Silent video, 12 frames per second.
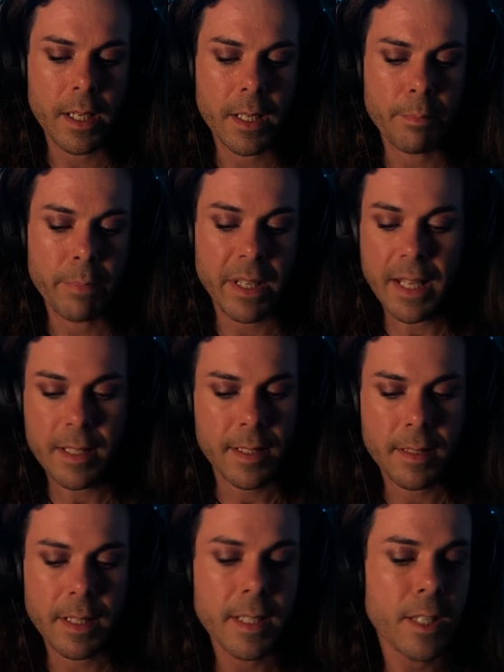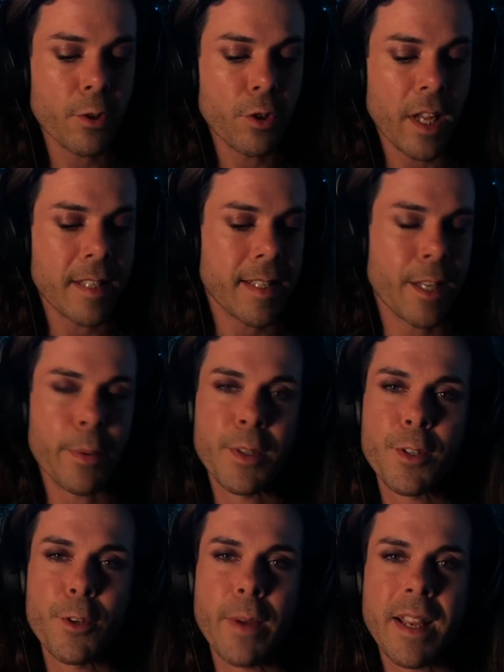But yes, until I see you in
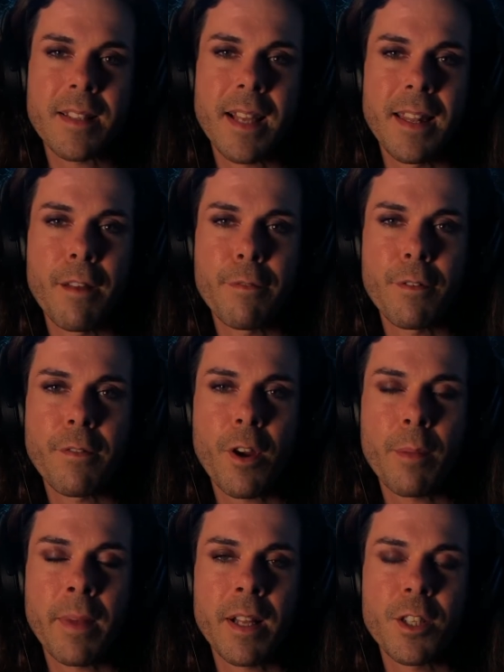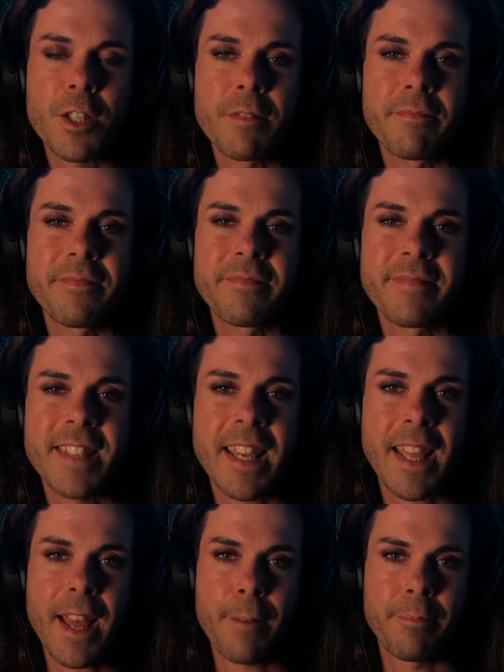2 weeks, I love you very much. Take
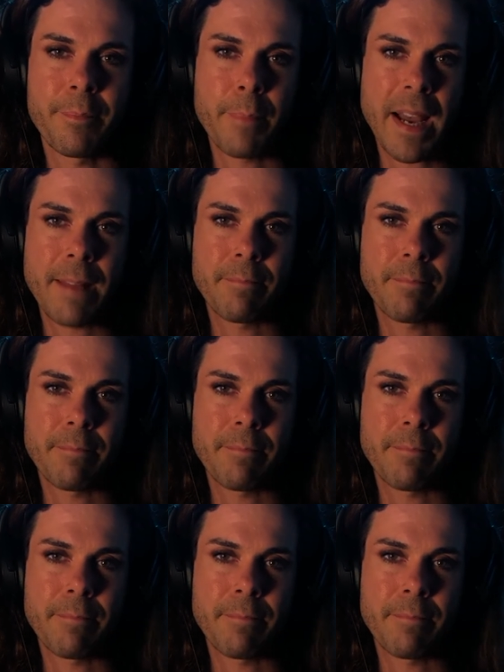care. Bye.